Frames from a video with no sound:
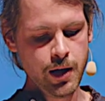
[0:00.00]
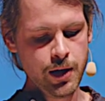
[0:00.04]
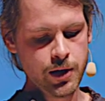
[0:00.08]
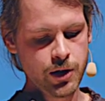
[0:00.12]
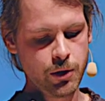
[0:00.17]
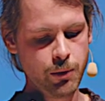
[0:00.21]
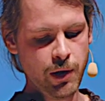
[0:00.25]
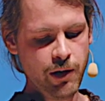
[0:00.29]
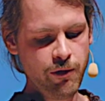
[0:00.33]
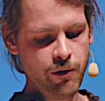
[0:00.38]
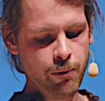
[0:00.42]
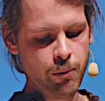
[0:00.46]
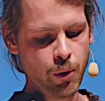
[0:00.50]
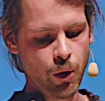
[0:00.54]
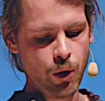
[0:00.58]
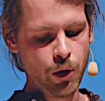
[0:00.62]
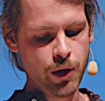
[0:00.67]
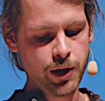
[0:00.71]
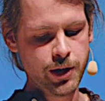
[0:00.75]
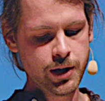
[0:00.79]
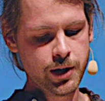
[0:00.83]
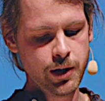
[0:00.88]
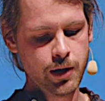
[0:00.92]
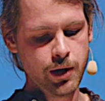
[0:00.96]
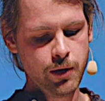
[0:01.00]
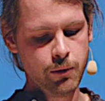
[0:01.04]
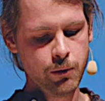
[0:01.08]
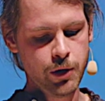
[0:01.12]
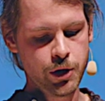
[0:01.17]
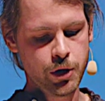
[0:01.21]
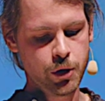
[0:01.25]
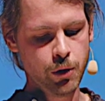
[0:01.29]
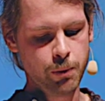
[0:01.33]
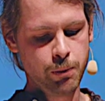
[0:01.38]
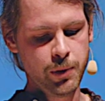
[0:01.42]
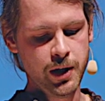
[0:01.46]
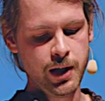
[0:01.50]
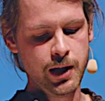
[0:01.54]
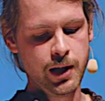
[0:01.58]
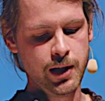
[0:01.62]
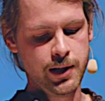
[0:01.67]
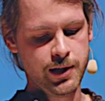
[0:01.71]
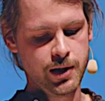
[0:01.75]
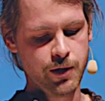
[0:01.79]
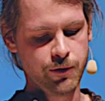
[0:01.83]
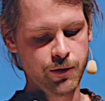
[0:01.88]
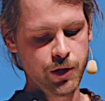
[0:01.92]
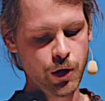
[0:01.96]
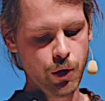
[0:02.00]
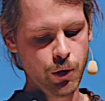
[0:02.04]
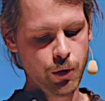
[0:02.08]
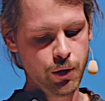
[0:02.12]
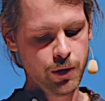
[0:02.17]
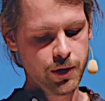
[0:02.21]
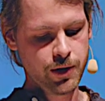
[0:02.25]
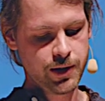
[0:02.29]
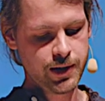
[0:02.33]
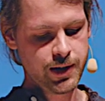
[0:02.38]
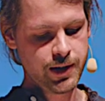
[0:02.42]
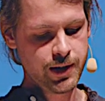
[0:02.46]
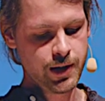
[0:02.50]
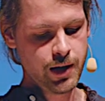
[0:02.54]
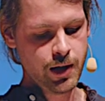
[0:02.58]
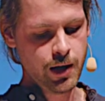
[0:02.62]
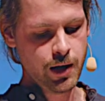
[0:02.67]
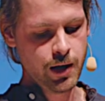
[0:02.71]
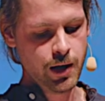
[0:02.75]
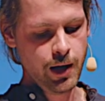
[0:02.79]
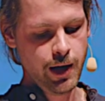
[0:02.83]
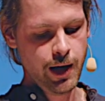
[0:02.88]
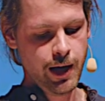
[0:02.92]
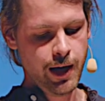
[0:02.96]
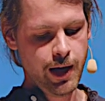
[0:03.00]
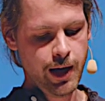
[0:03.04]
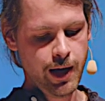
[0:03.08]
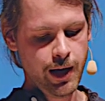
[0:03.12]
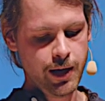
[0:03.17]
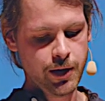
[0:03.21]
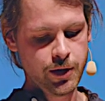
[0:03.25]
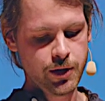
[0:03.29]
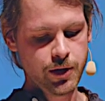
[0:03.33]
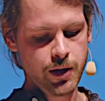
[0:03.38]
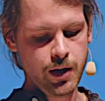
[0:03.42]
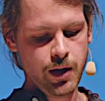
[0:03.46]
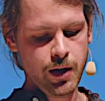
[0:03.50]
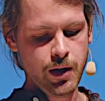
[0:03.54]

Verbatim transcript: So we have a board, which could be a list of tokens, and